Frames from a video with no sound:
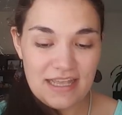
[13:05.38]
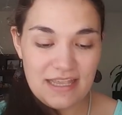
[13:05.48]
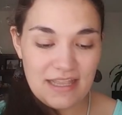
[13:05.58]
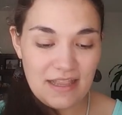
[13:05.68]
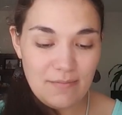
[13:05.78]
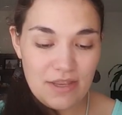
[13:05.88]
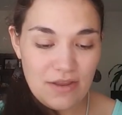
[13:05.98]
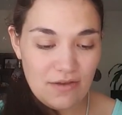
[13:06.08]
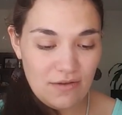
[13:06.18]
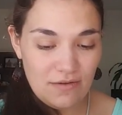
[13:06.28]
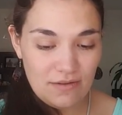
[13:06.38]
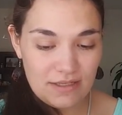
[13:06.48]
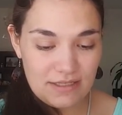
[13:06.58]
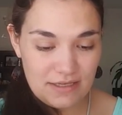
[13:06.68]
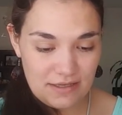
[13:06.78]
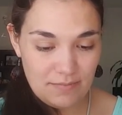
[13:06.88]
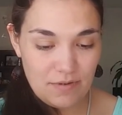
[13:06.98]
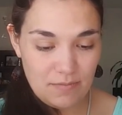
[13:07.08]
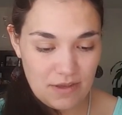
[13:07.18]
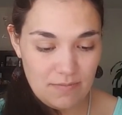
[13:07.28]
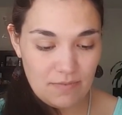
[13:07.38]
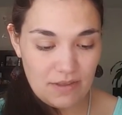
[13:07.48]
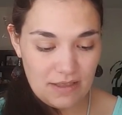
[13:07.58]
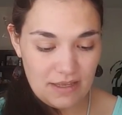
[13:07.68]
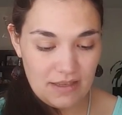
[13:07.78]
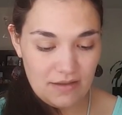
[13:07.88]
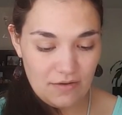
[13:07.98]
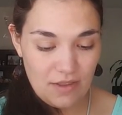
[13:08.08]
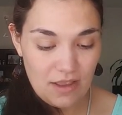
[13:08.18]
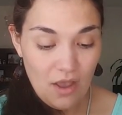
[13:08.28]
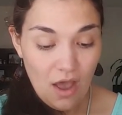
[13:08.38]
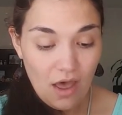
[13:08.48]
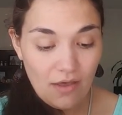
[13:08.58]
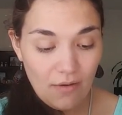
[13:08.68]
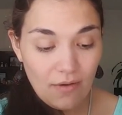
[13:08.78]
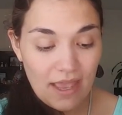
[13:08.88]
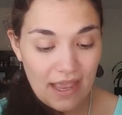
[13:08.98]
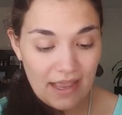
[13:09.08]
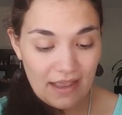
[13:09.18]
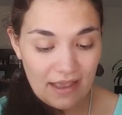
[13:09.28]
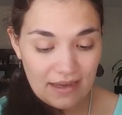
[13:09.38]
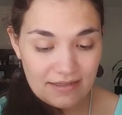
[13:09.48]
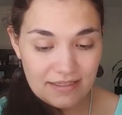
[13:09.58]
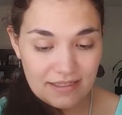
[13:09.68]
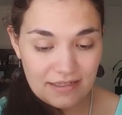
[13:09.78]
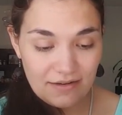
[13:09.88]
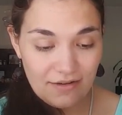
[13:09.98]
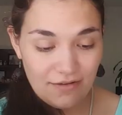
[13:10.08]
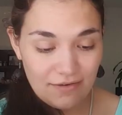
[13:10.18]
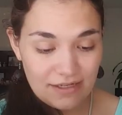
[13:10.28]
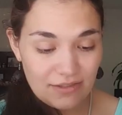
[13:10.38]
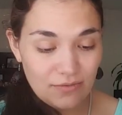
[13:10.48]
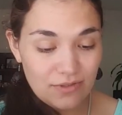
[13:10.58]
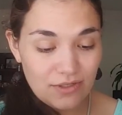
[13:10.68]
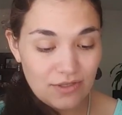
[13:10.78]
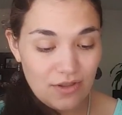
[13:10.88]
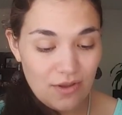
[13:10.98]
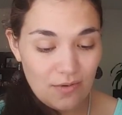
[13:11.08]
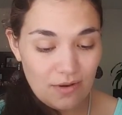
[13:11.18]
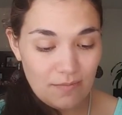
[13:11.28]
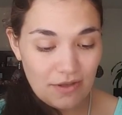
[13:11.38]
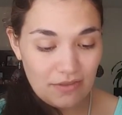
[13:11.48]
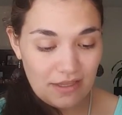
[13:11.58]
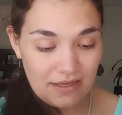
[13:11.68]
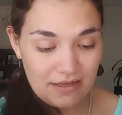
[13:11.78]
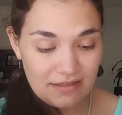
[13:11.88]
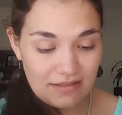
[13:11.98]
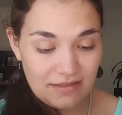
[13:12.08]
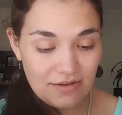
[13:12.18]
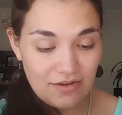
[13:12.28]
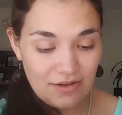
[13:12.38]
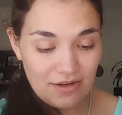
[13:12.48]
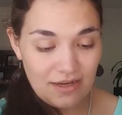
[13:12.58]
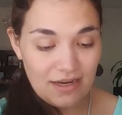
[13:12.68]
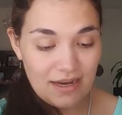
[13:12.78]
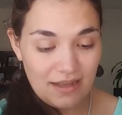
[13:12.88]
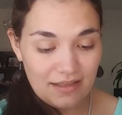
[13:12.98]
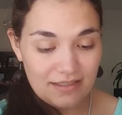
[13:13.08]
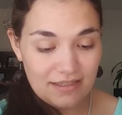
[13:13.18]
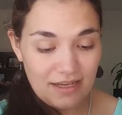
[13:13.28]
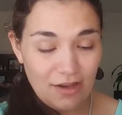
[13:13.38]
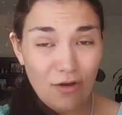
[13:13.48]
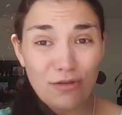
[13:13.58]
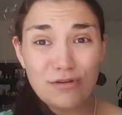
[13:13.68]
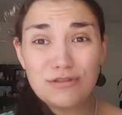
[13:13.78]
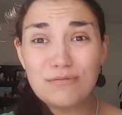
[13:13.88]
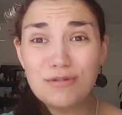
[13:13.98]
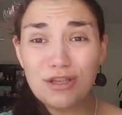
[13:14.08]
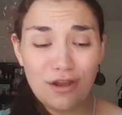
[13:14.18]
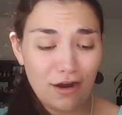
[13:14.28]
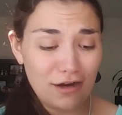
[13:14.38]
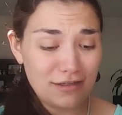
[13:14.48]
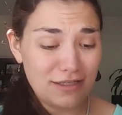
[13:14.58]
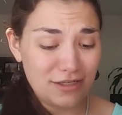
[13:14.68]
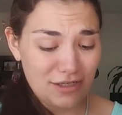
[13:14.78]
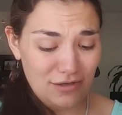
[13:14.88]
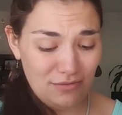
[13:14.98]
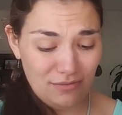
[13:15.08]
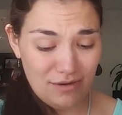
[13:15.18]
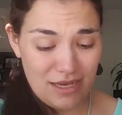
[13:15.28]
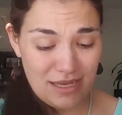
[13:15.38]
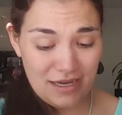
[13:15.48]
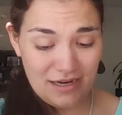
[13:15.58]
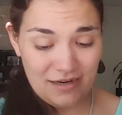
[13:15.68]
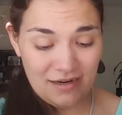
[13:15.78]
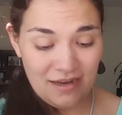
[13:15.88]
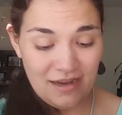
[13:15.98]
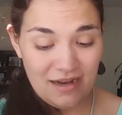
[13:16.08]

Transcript: And then let me know, let's see, yep. And then, okay, I see. All right, so it's just a note about this. Good, Allison. Oh, there's some little hearts that she drew right here.